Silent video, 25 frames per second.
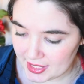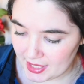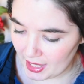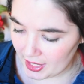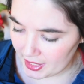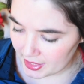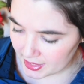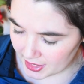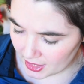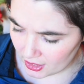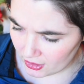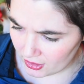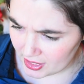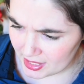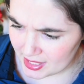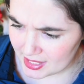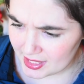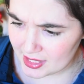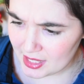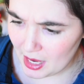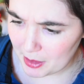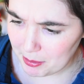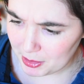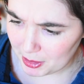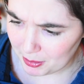dietary
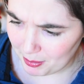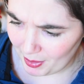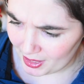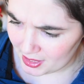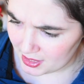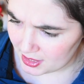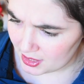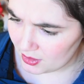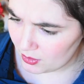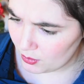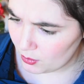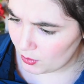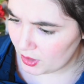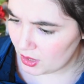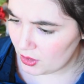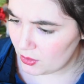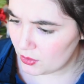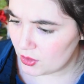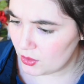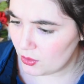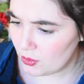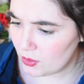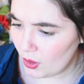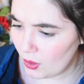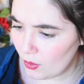supplement. What do you
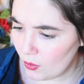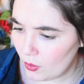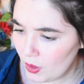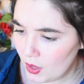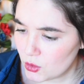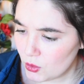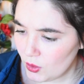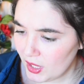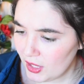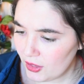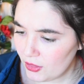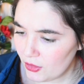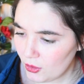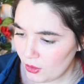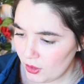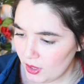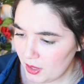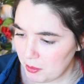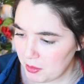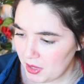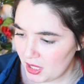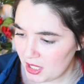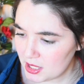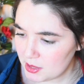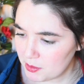do though? Drink
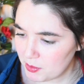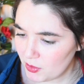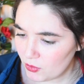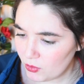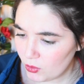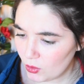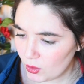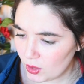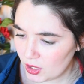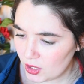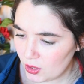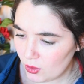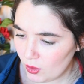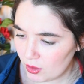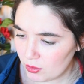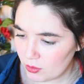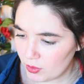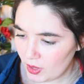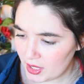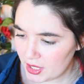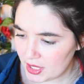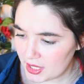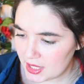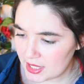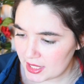thirty minutes before you are
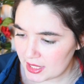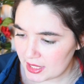ready to